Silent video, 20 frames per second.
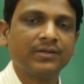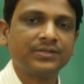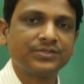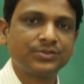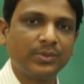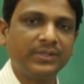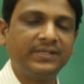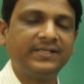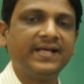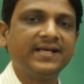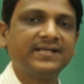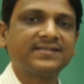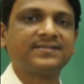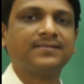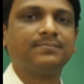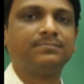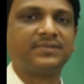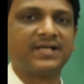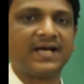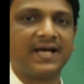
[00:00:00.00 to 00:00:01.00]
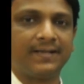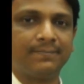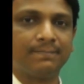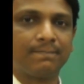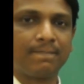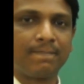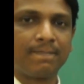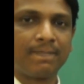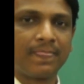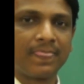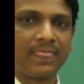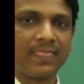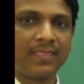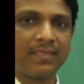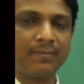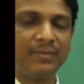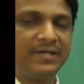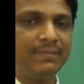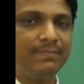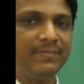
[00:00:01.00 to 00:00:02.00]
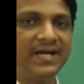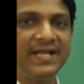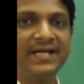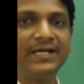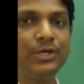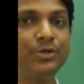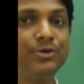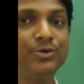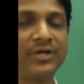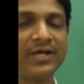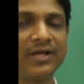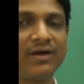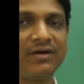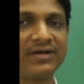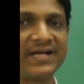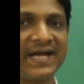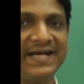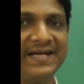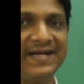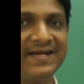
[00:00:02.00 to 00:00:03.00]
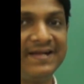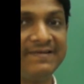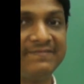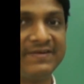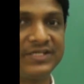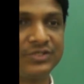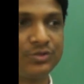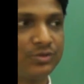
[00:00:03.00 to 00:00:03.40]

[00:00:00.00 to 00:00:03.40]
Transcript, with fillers: So it takes some time, but immediately you cannot identify.